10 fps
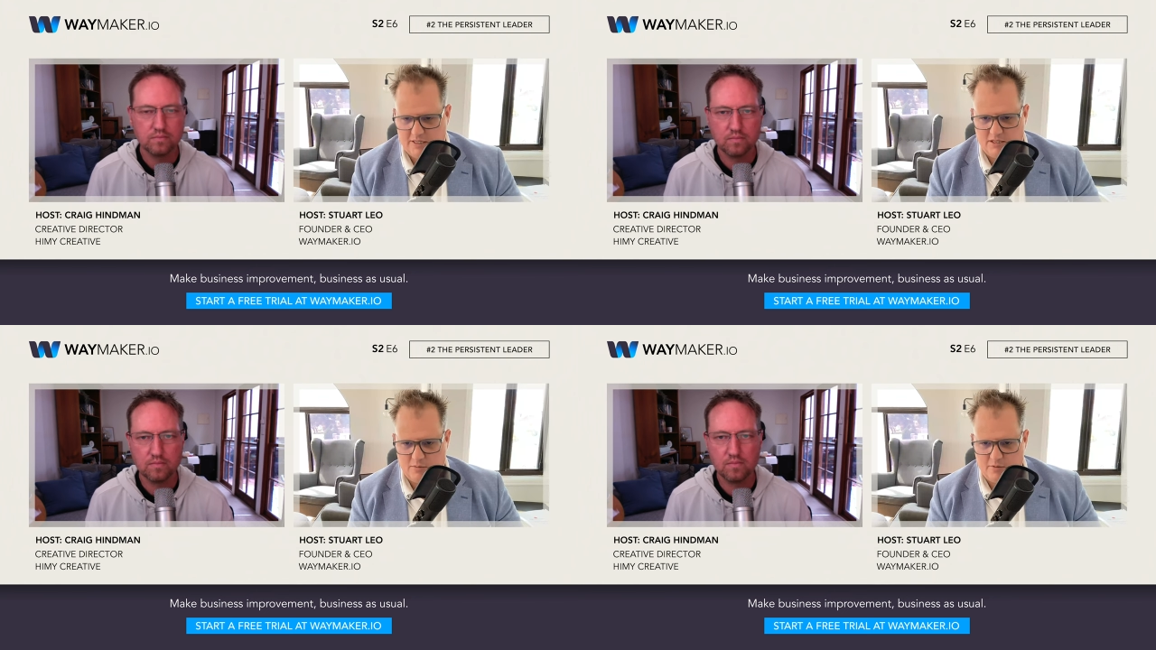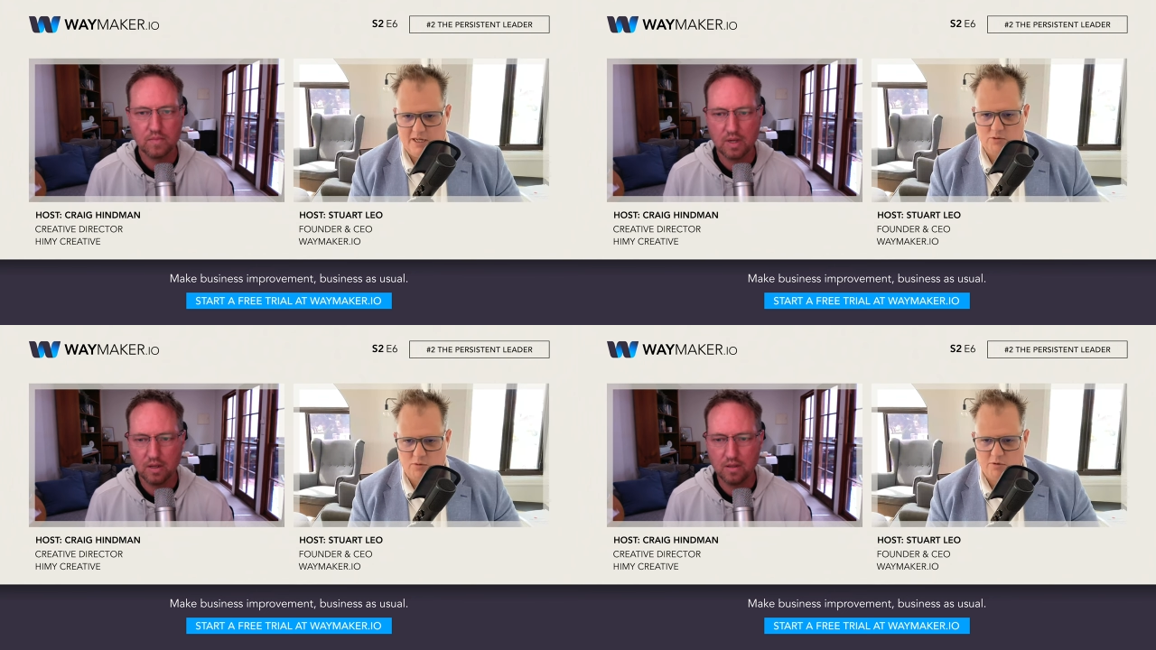Speaker 1: That's, the,
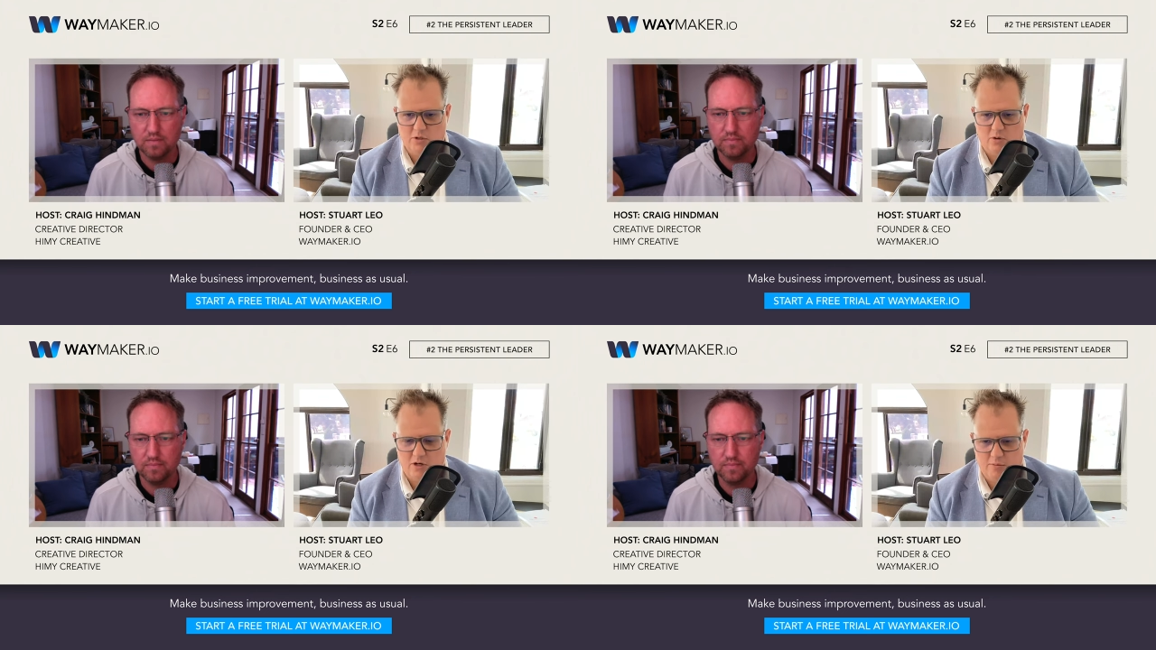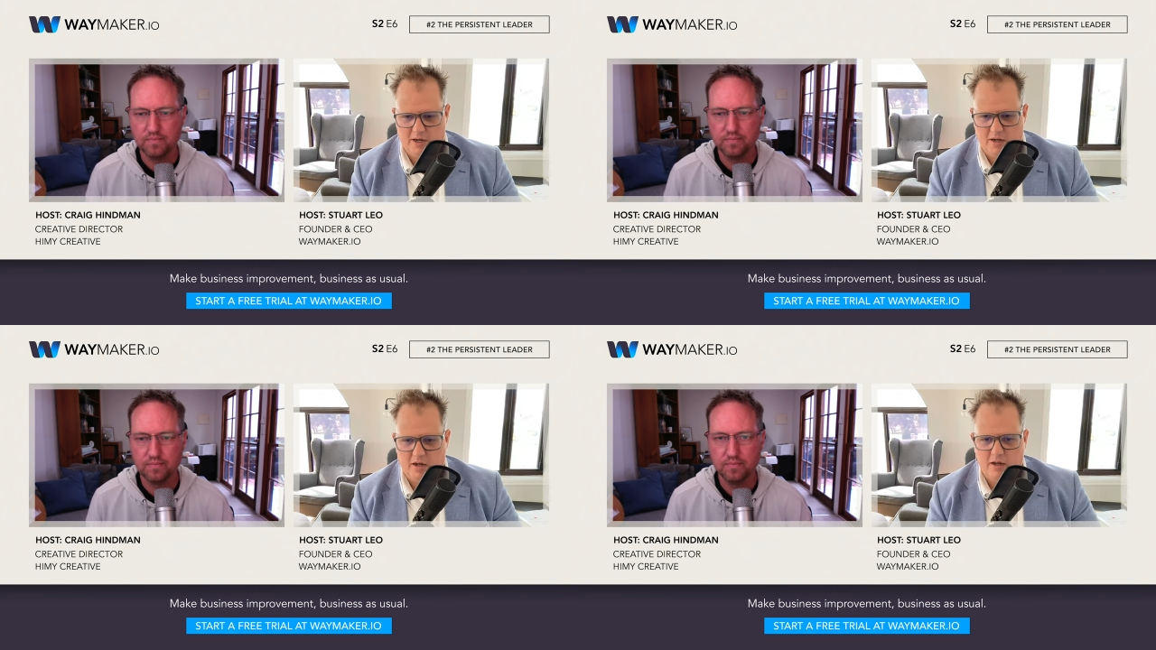that's what yep. we're talking
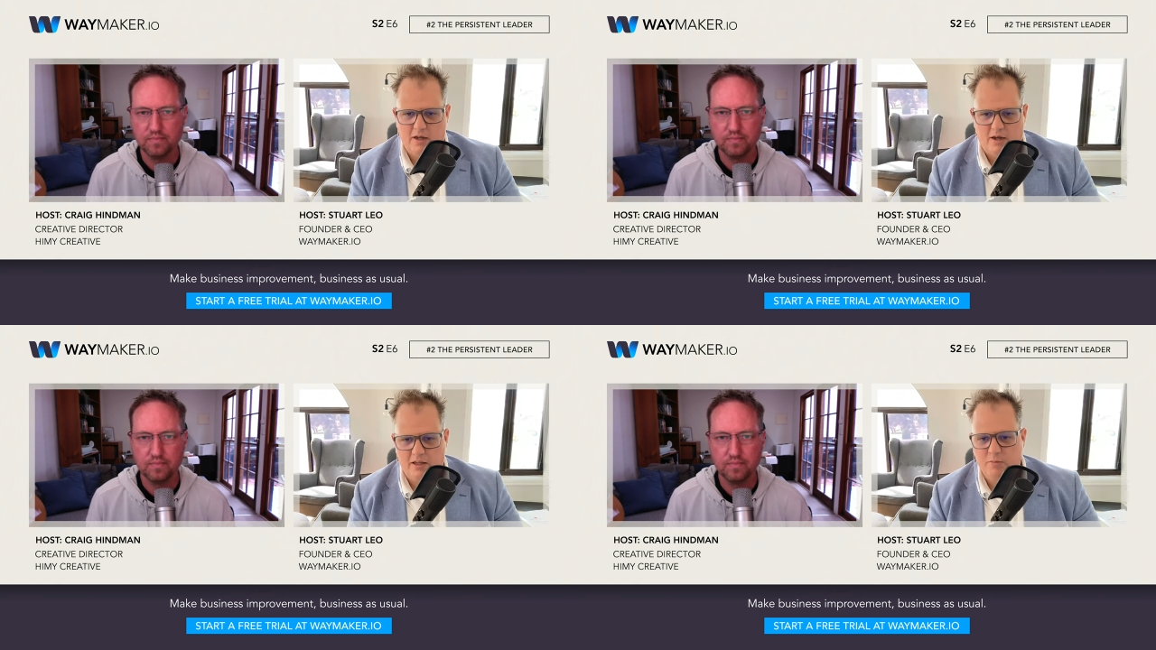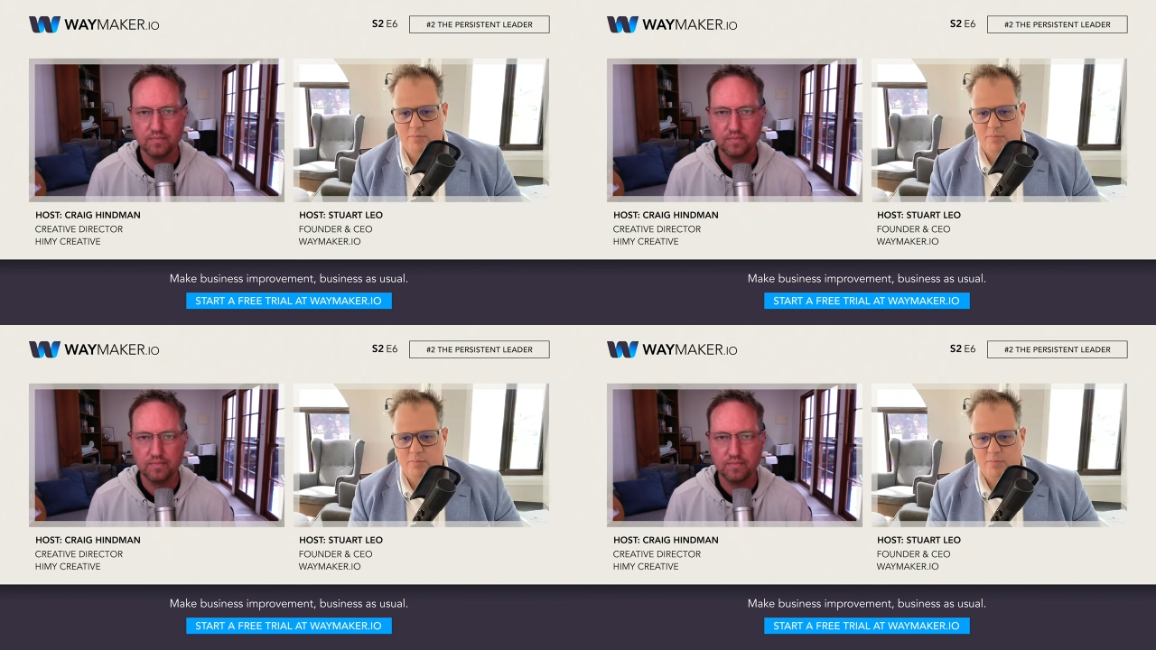about. And the